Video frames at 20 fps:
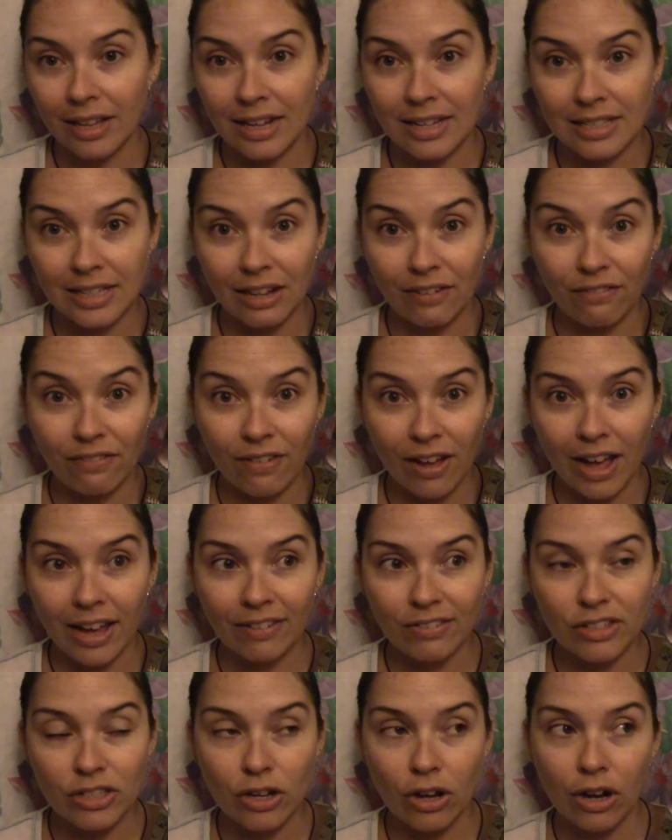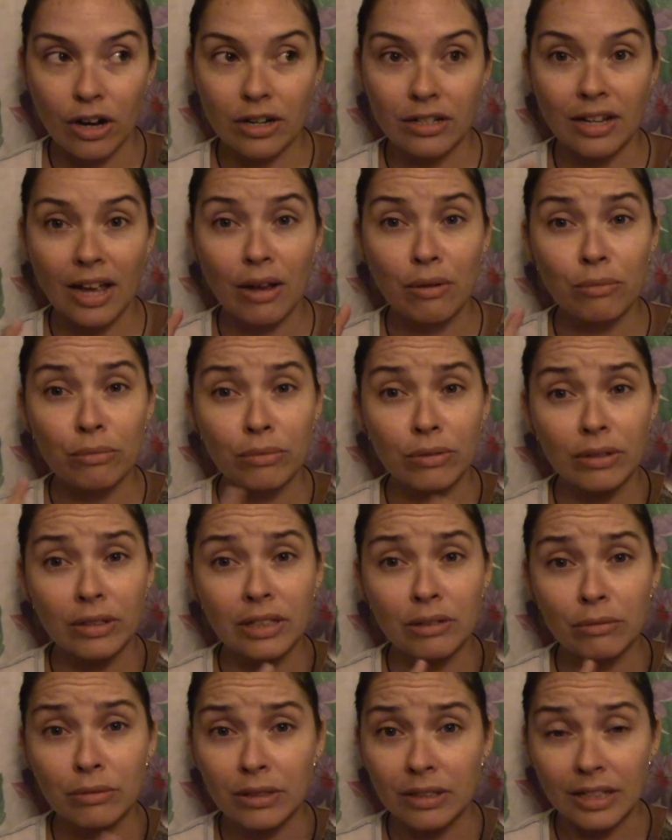Like I said, five stars. I
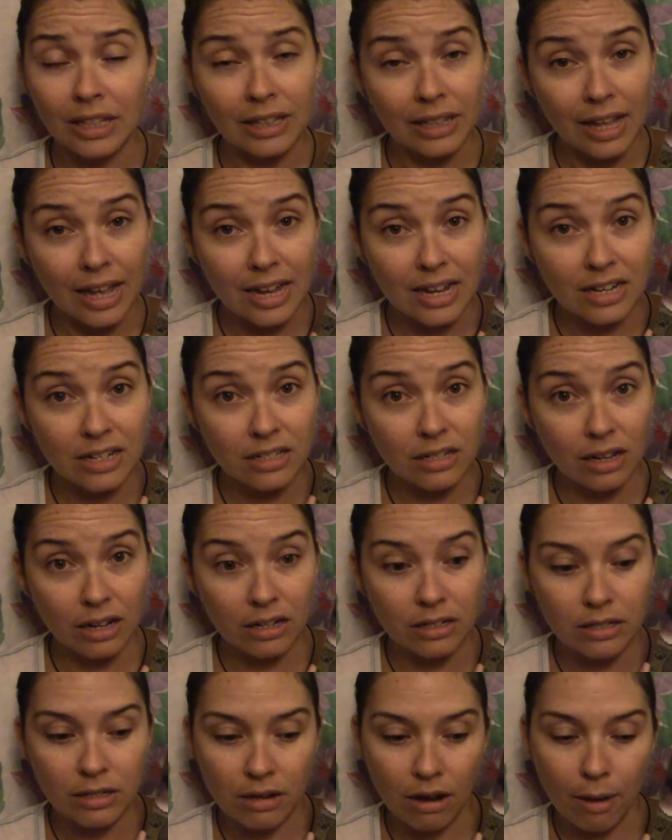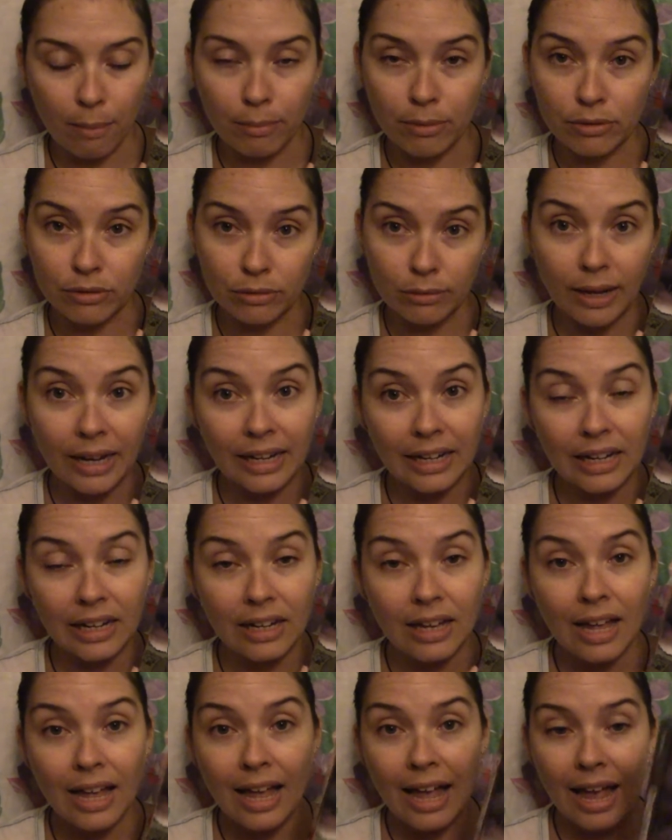really, really like Doug TenNapel's
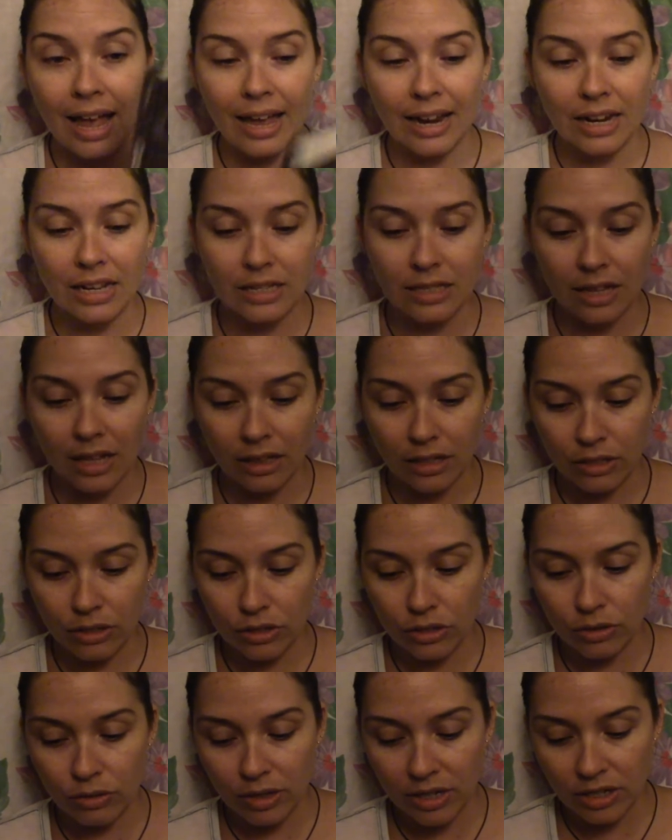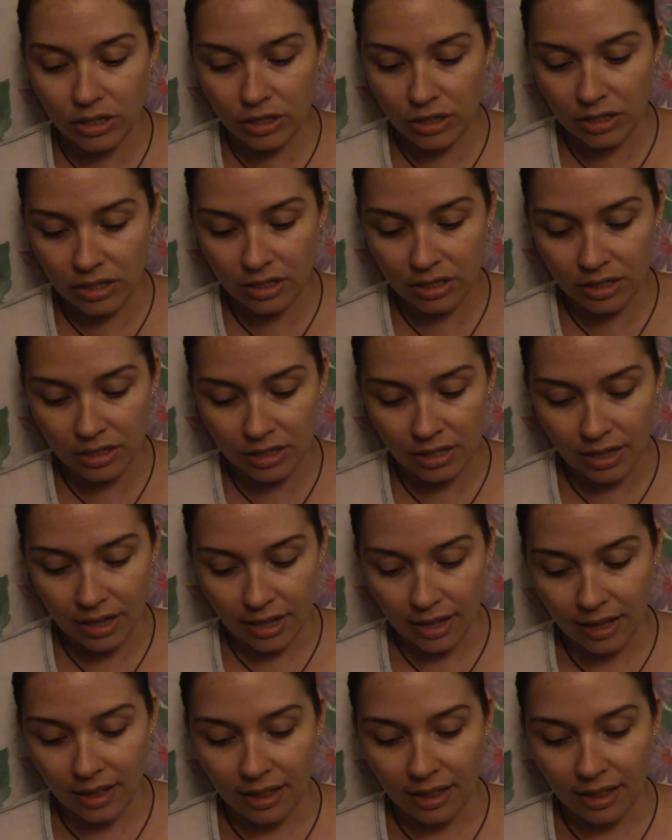writing and his illustrations.